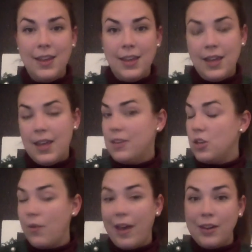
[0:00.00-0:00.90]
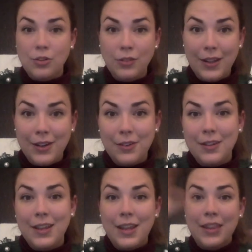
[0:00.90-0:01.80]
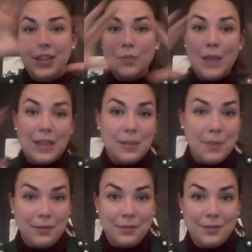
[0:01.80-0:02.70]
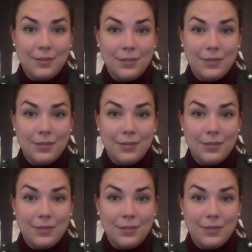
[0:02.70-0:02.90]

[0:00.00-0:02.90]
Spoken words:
and then you add a new layer, and then you make the mountain